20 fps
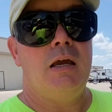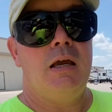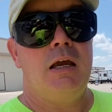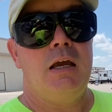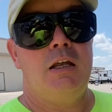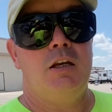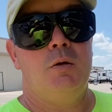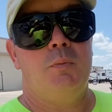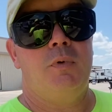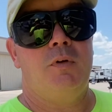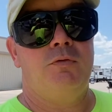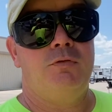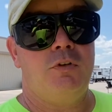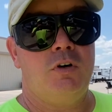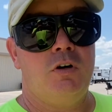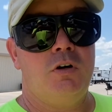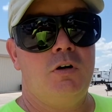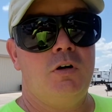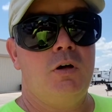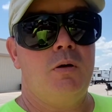and the
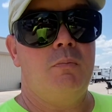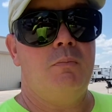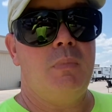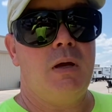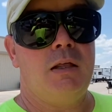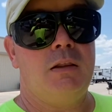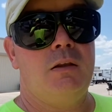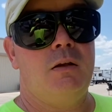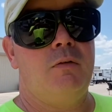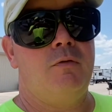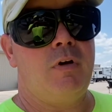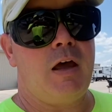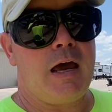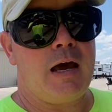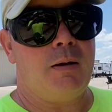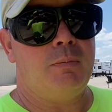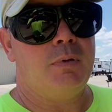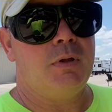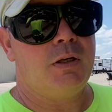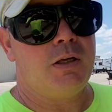preferred method of
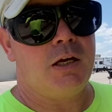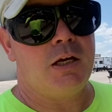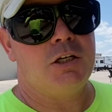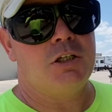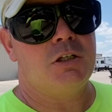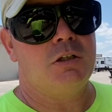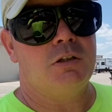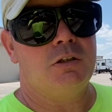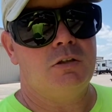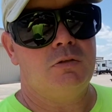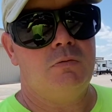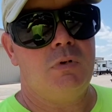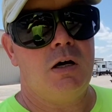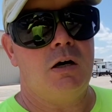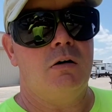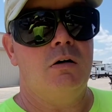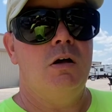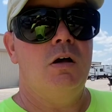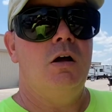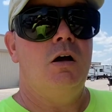application as
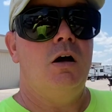well.